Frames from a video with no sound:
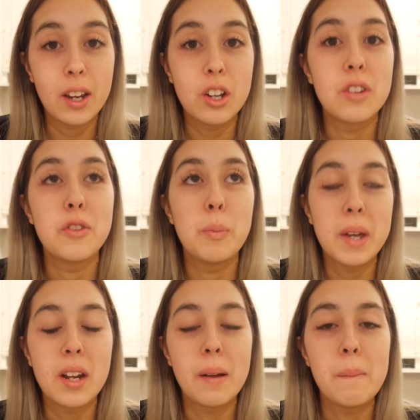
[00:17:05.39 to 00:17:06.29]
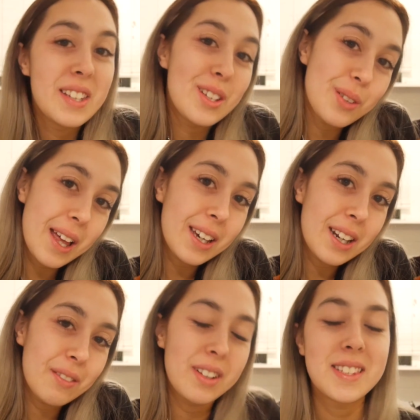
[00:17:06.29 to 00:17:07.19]
you're gonna feel better. So that's all I
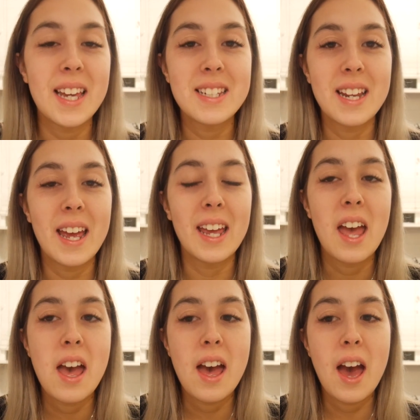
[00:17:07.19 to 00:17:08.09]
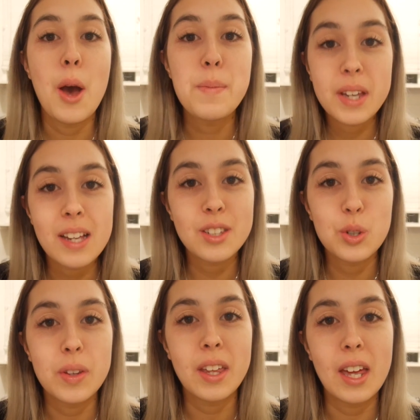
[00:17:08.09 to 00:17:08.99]
kind of would say today. I hope you guys
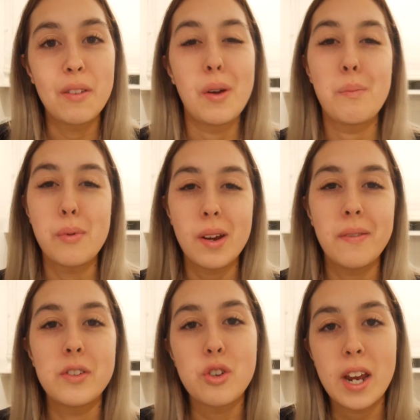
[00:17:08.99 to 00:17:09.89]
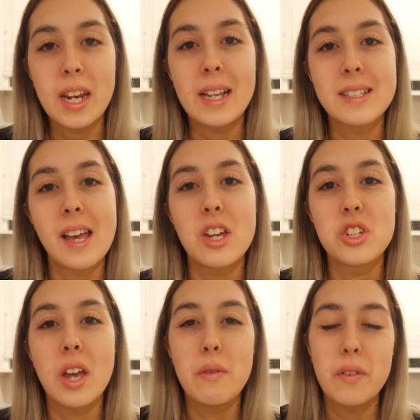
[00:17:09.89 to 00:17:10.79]
enjoyed the kind of a brief training
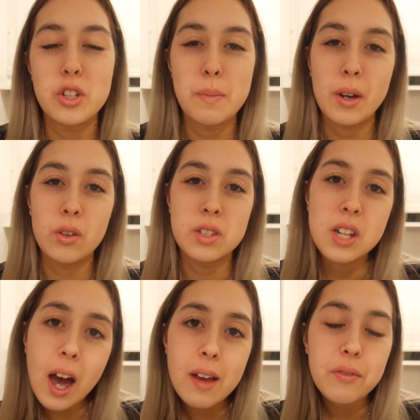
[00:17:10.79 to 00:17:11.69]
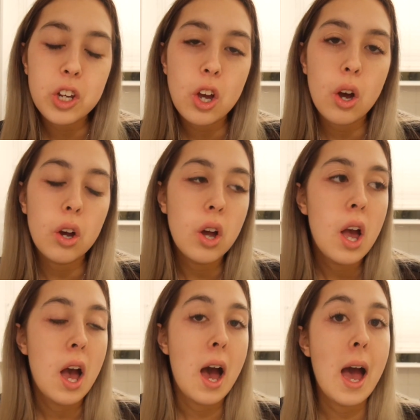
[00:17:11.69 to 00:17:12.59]
slash IIFYM macros diet video.
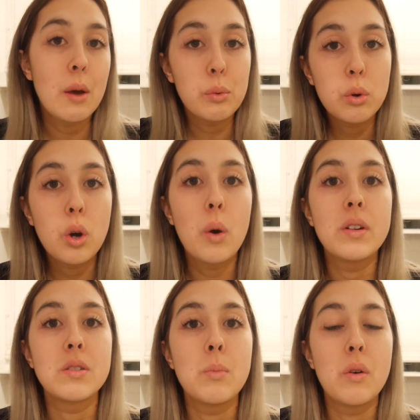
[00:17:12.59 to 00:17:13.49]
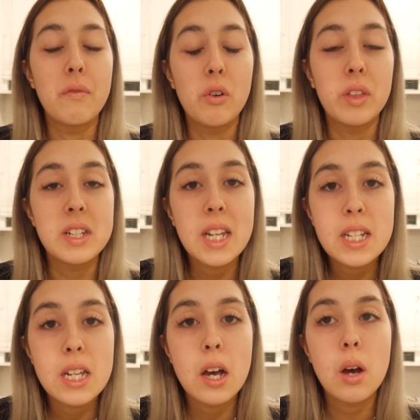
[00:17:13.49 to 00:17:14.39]
I will go into more further
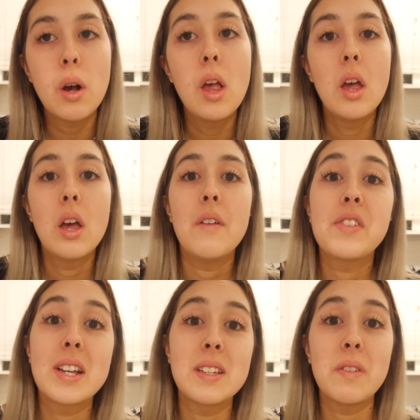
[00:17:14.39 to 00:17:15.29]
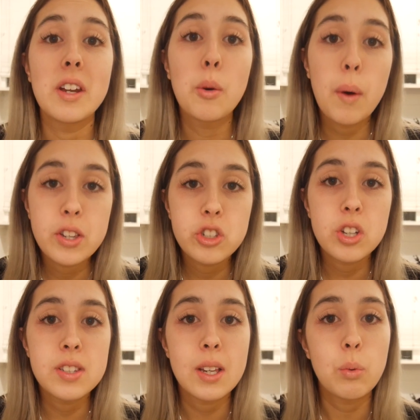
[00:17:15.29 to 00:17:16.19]
detail. If you guys have any
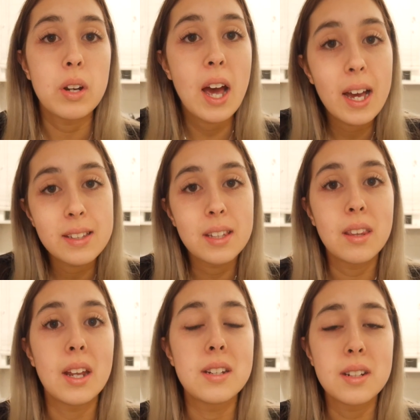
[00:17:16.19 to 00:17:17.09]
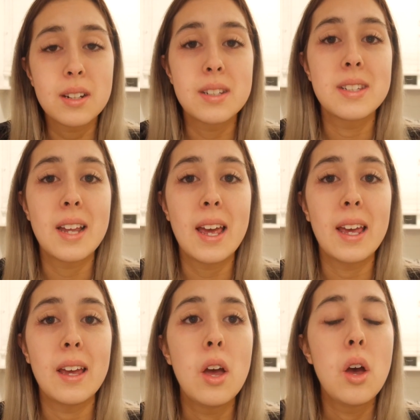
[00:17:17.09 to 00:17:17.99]
questions that you want answered that I didn't
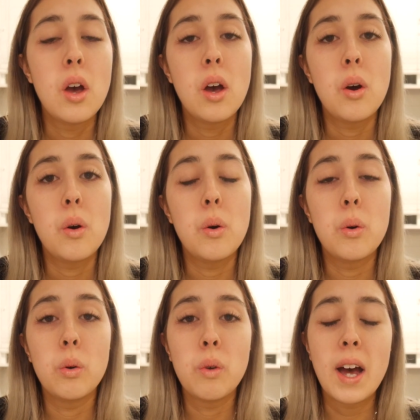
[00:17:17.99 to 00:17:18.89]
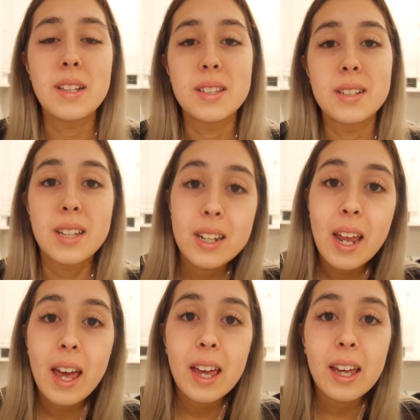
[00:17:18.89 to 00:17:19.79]
say or answer
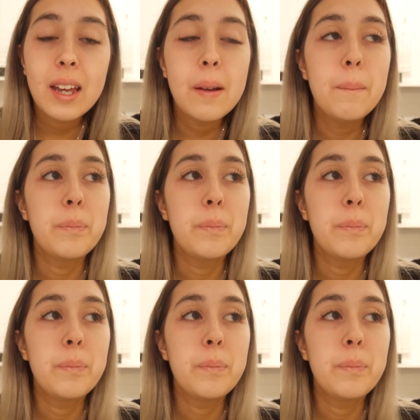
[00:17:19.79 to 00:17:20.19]
today,